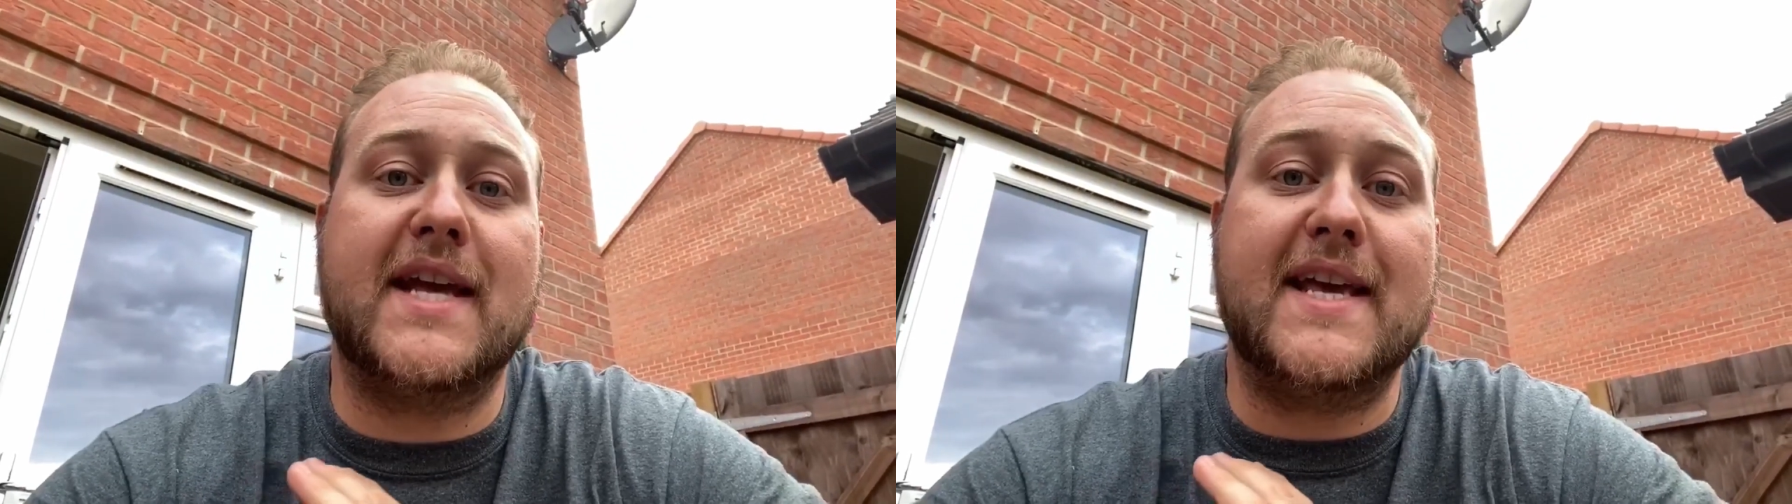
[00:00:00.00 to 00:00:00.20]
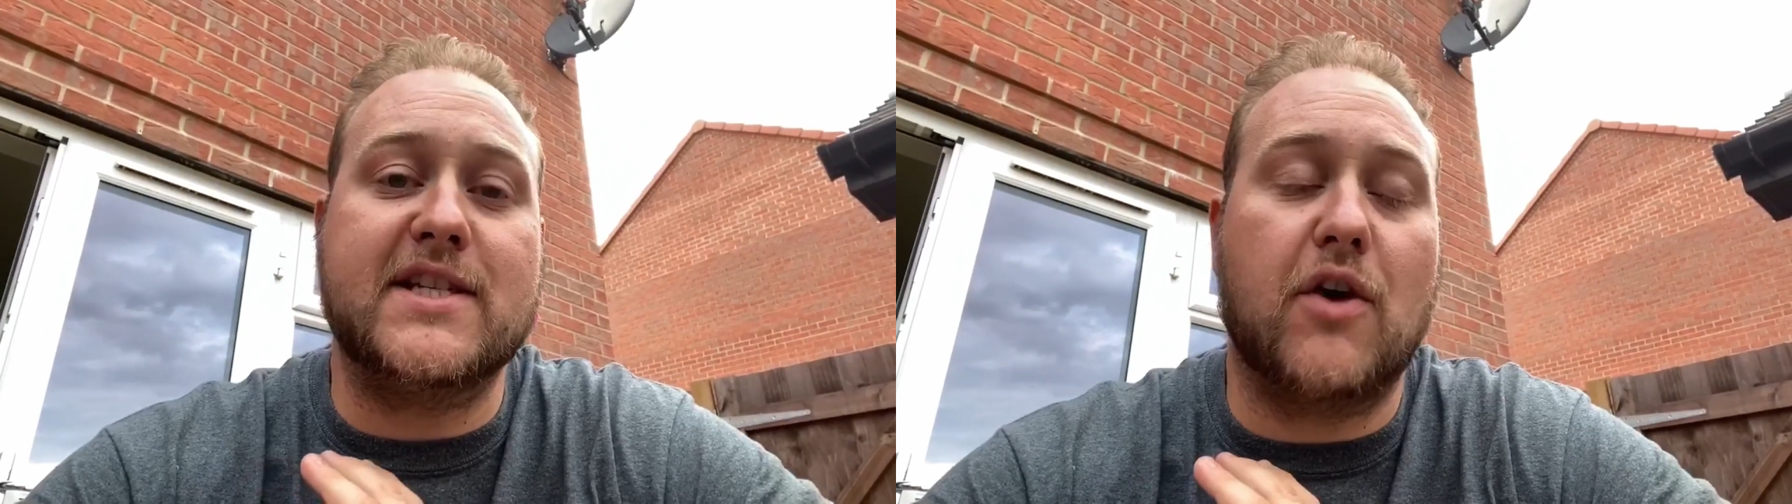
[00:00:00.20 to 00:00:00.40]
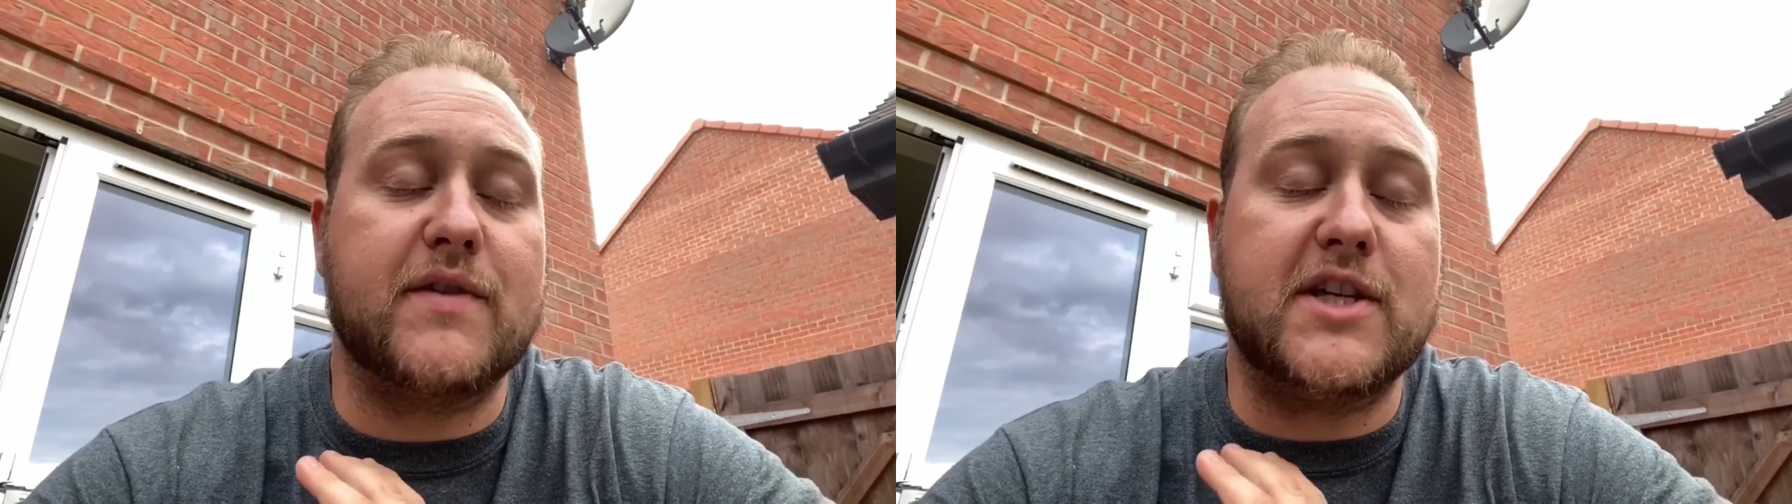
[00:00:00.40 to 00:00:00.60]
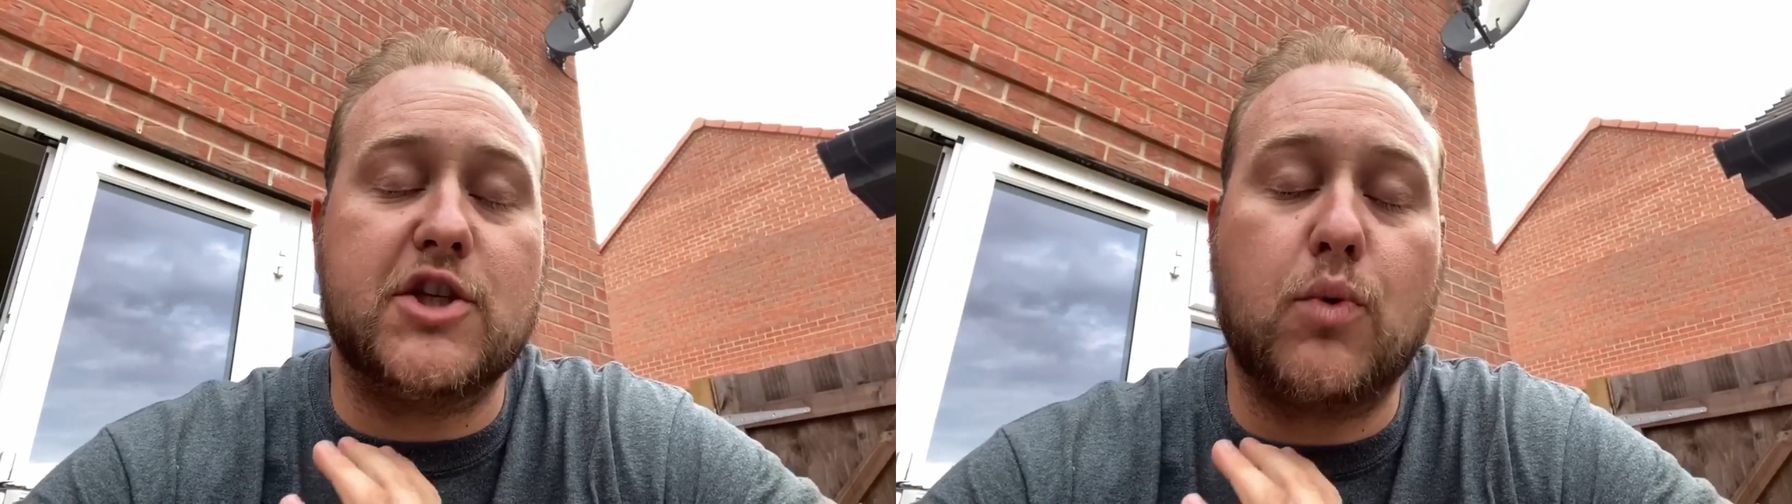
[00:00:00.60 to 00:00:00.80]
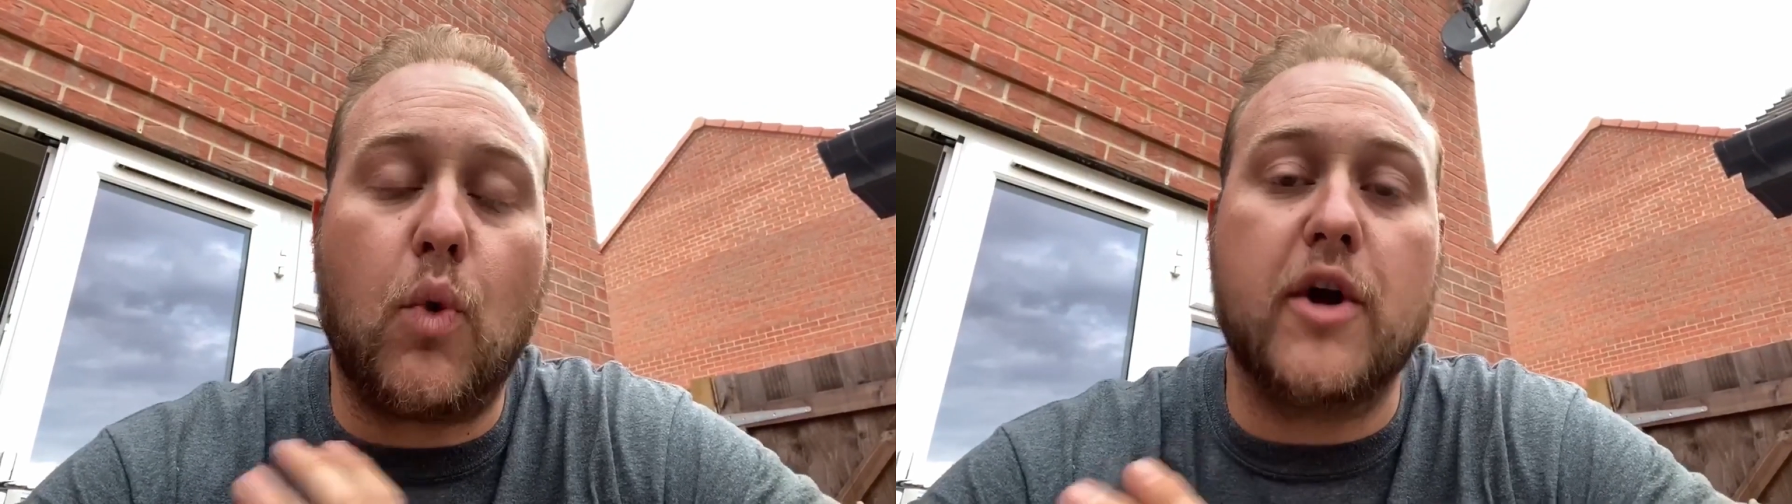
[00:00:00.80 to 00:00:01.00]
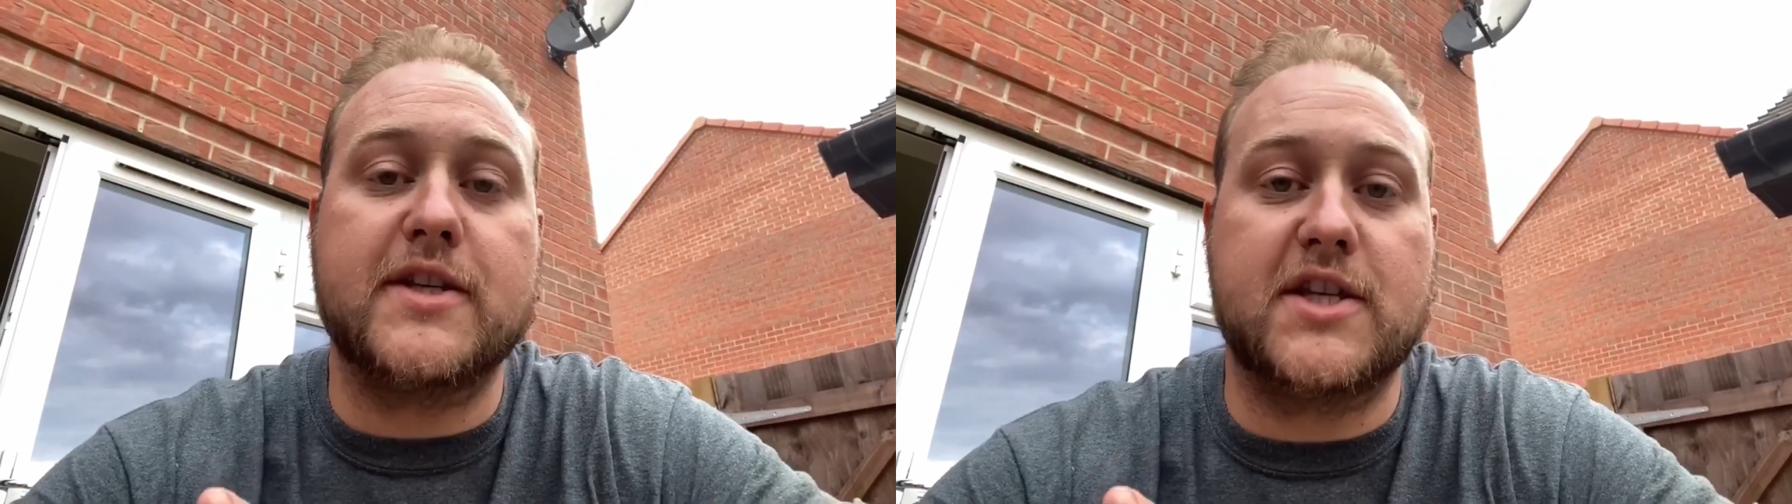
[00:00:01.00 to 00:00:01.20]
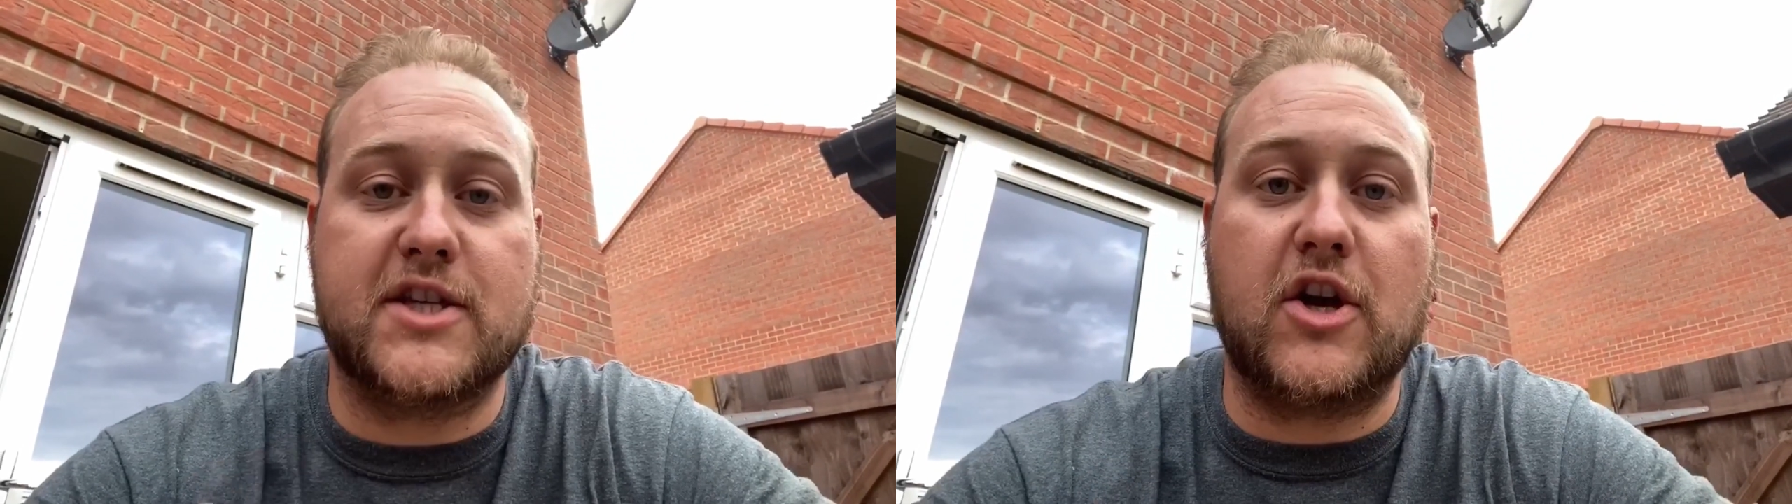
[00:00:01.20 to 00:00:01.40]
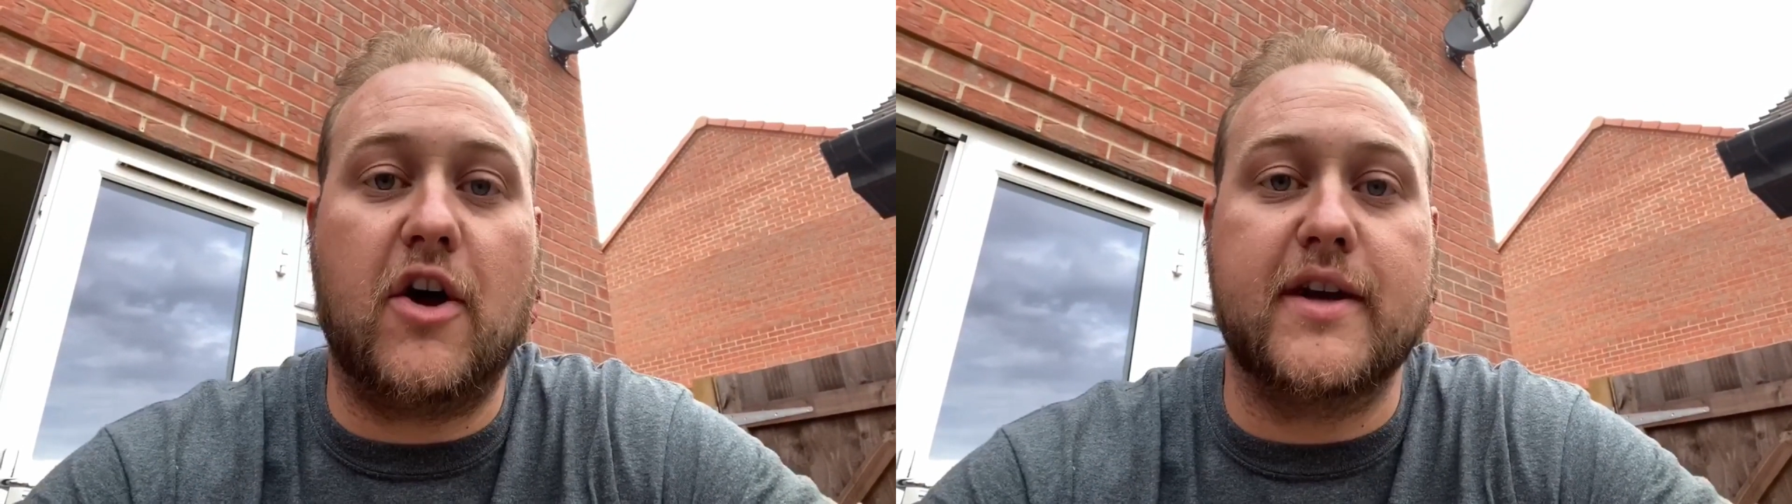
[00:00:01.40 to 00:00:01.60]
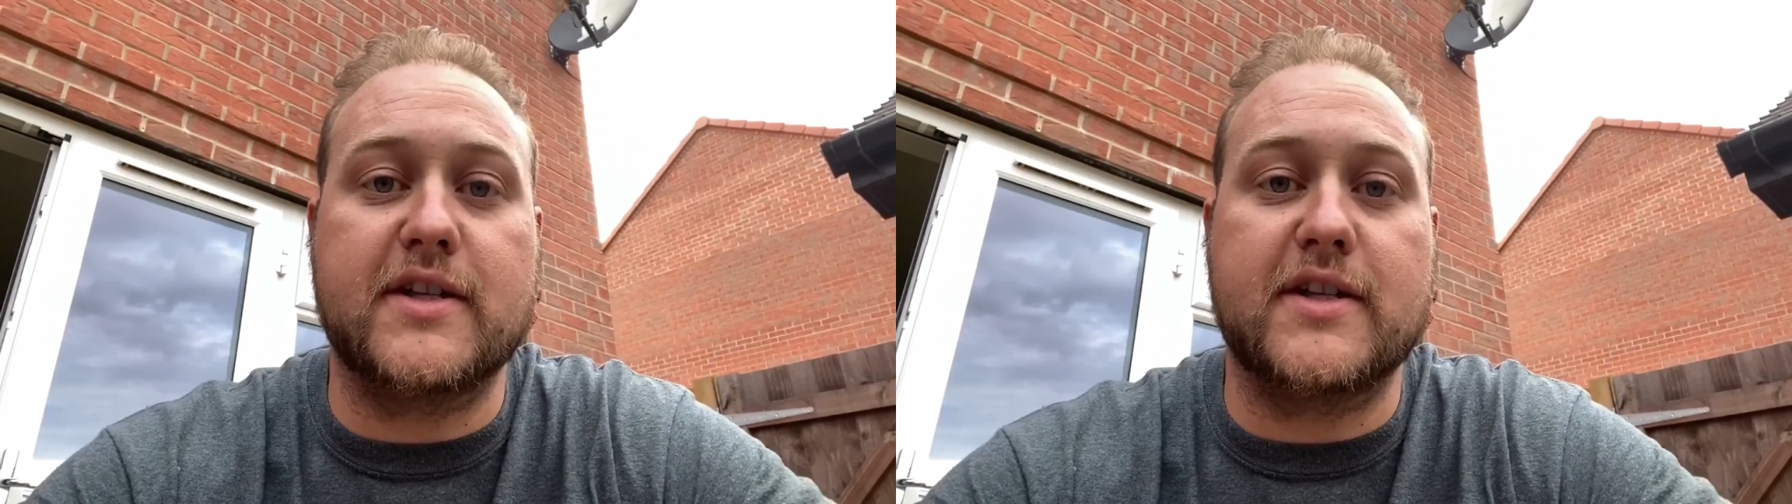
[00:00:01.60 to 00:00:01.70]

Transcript: is obviously twice the size